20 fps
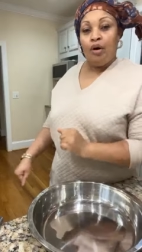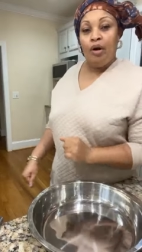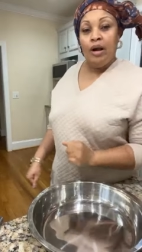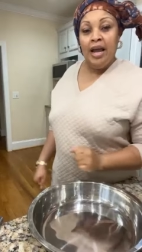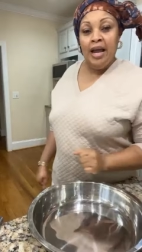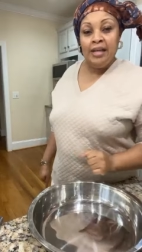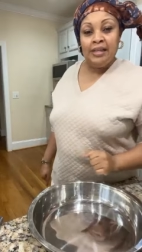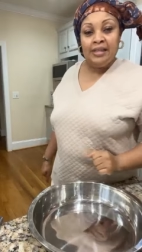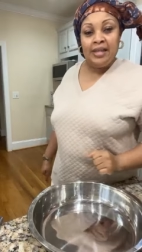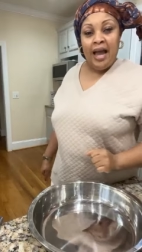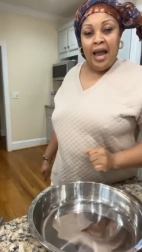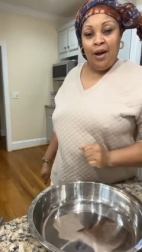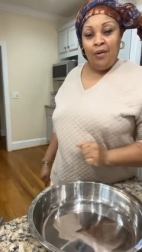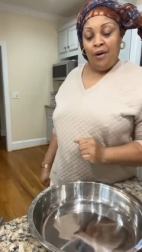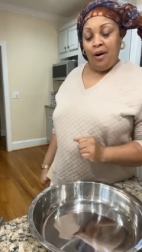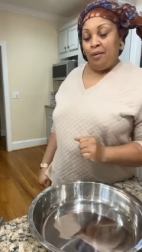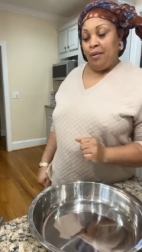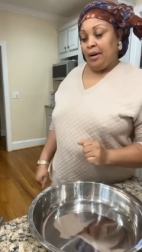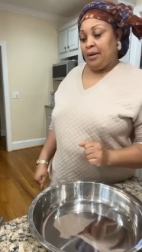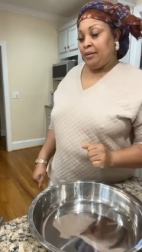Police
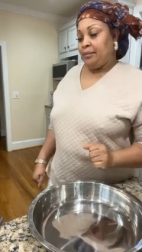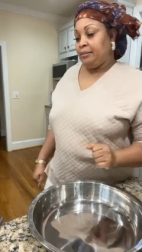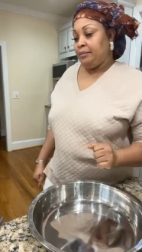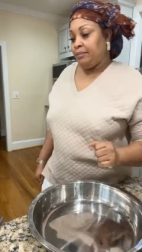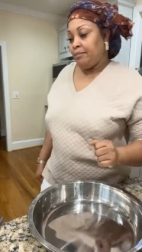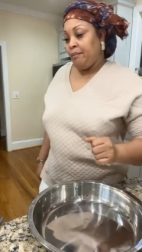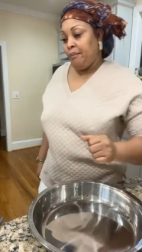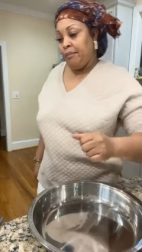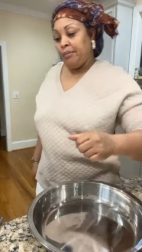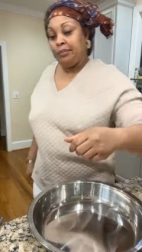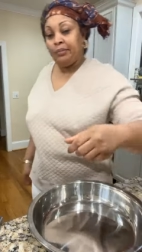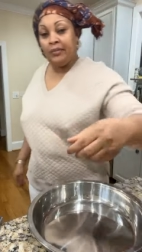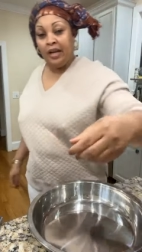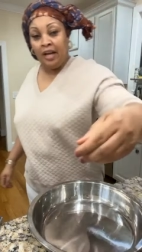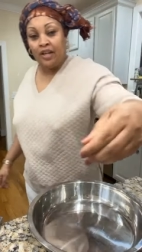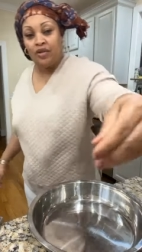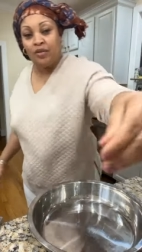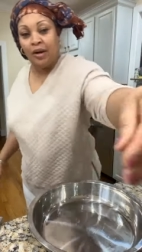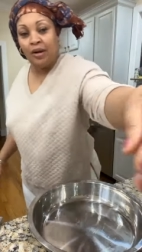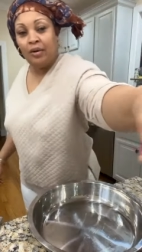911.
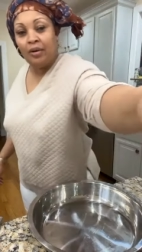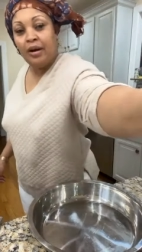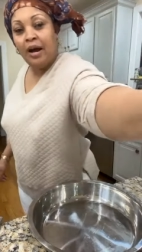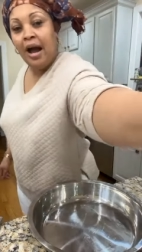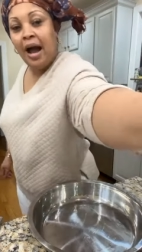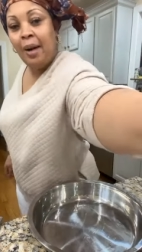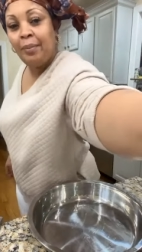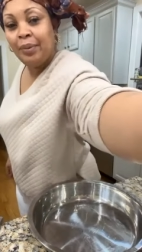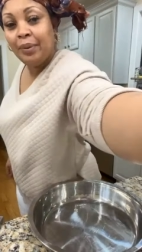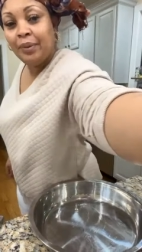That's what's gonna